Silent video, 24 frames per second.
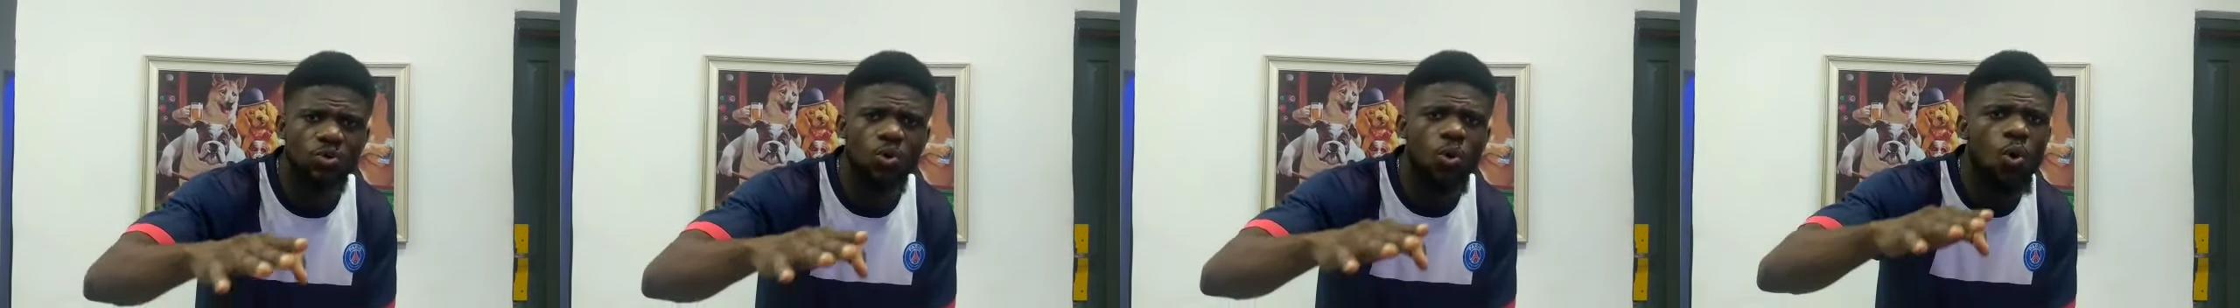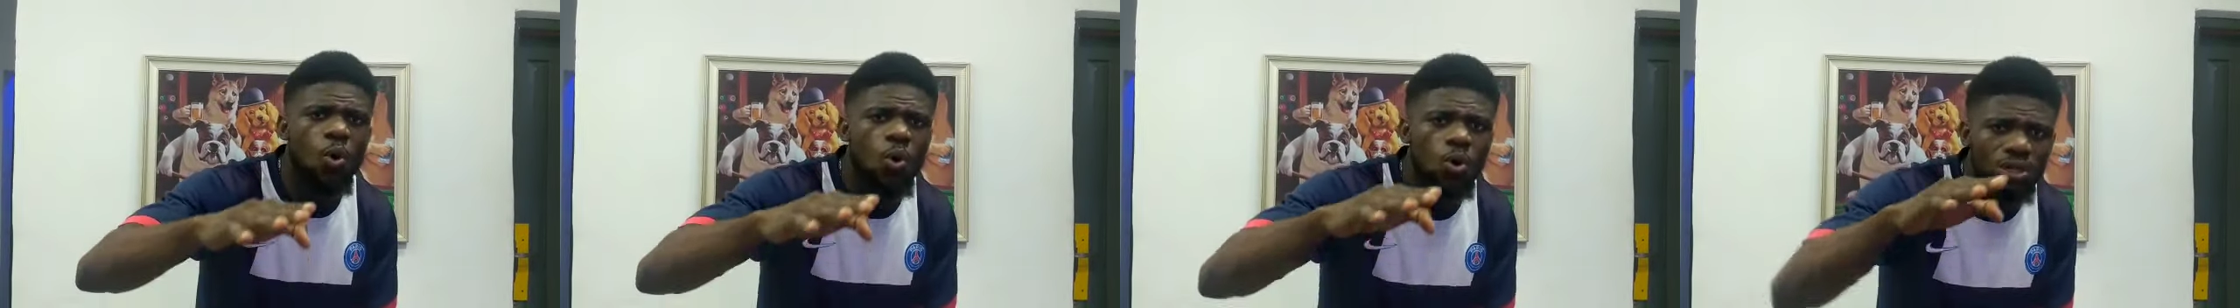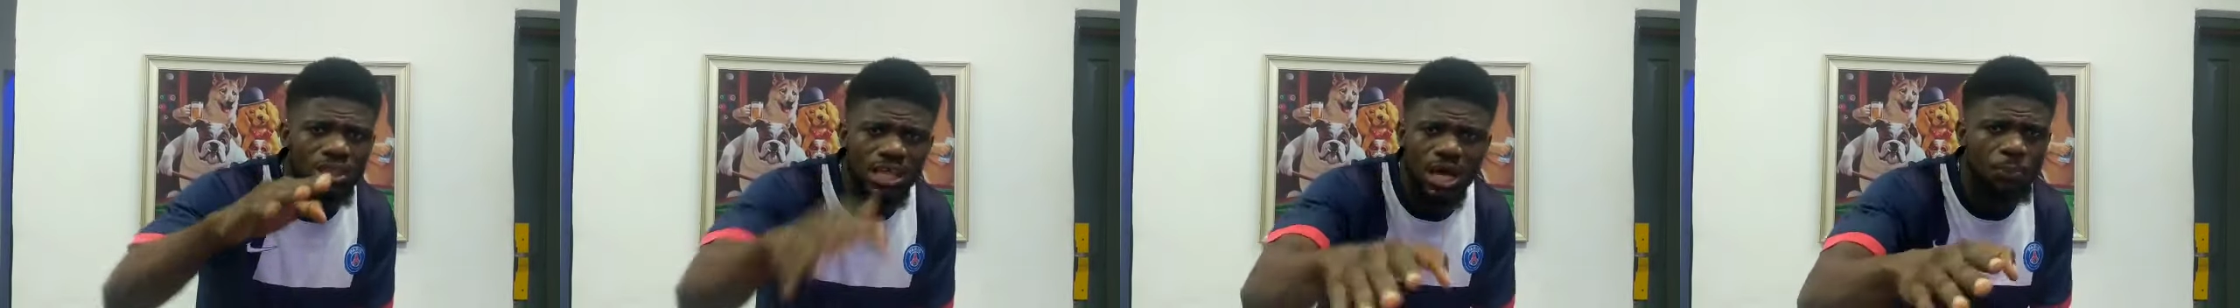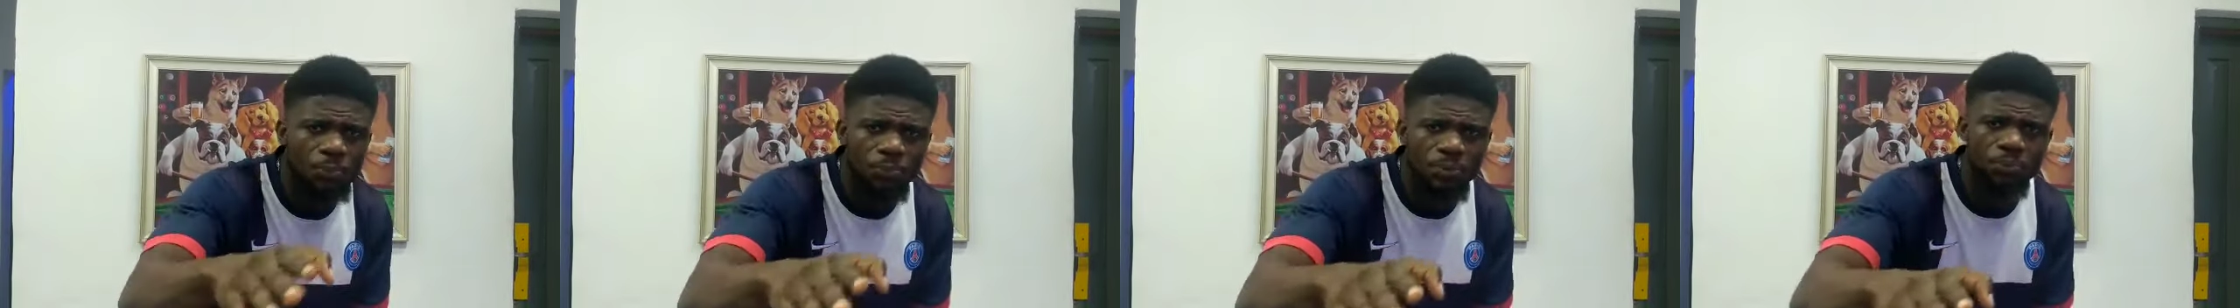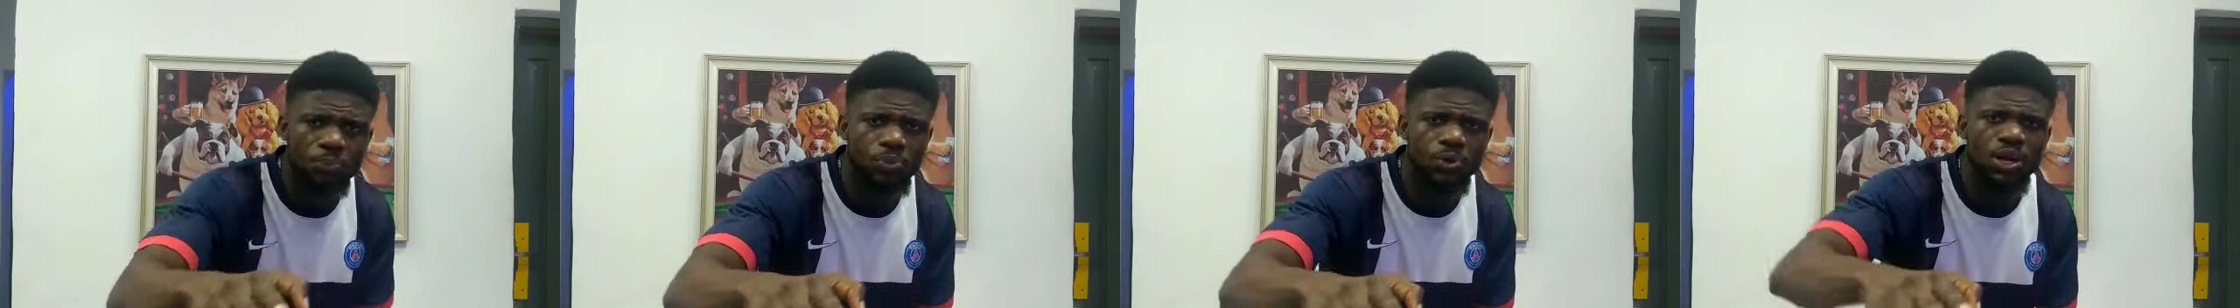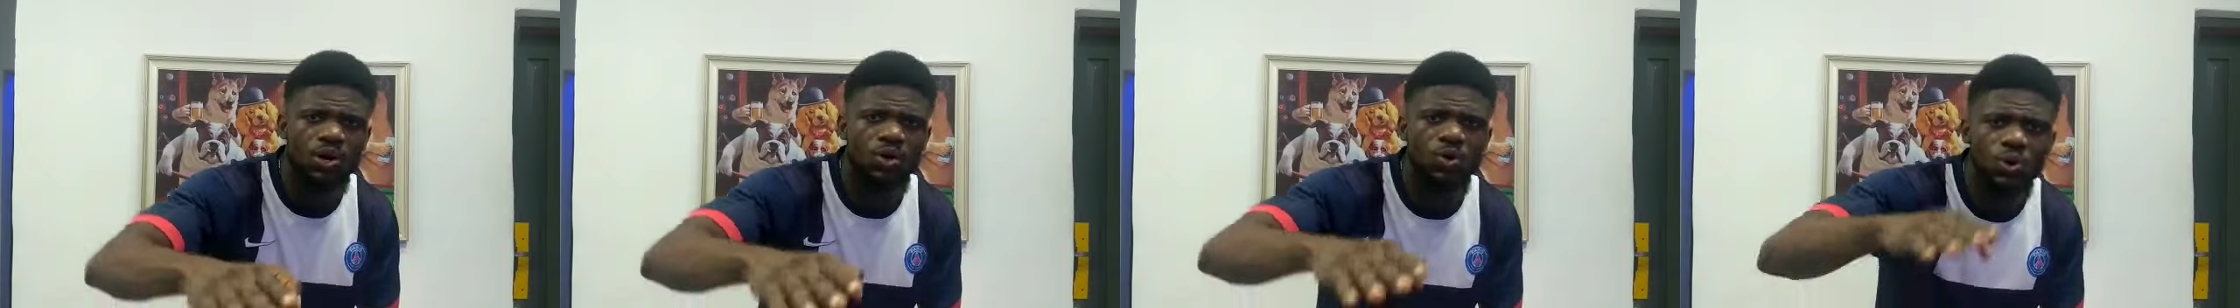other people
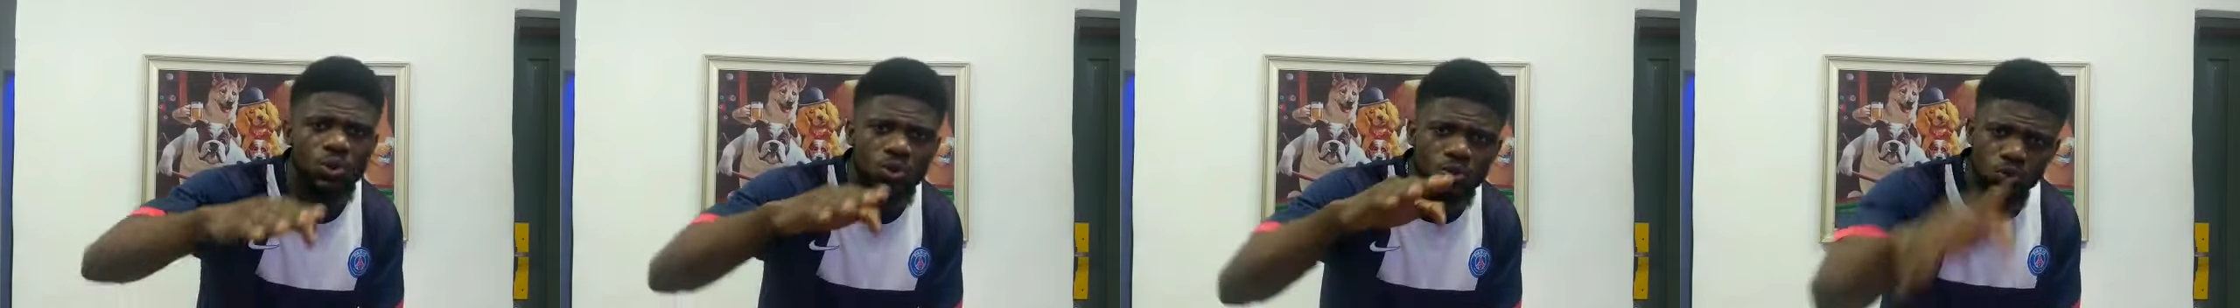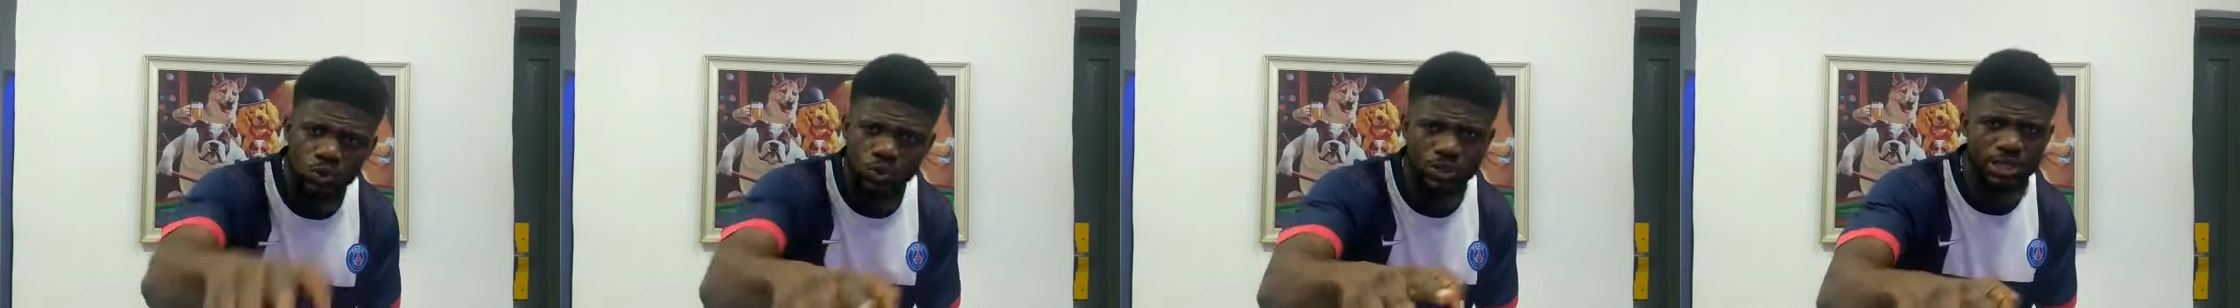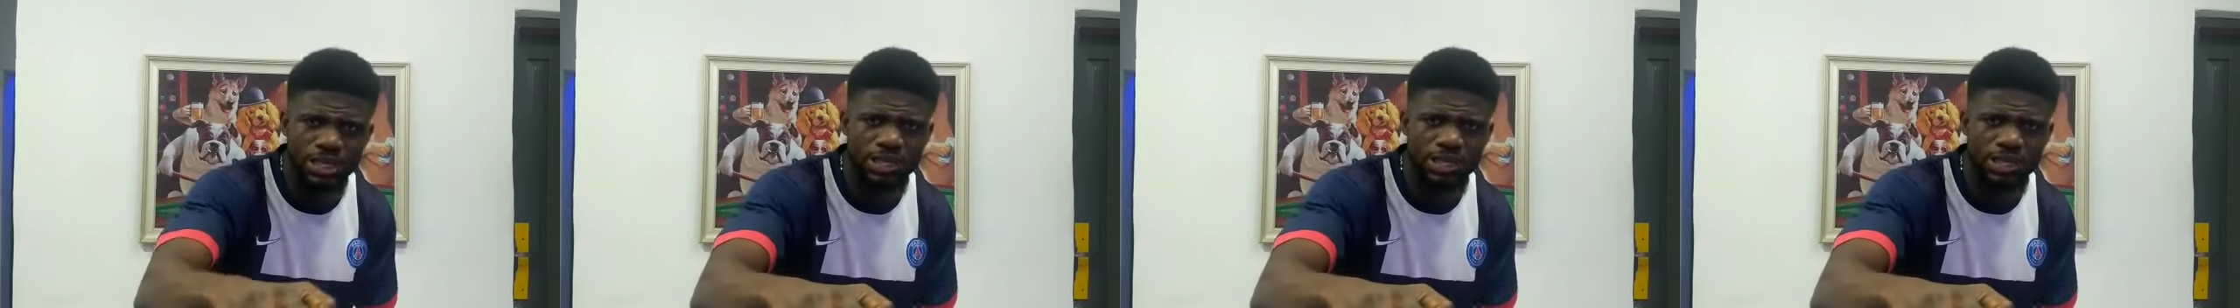are going to hear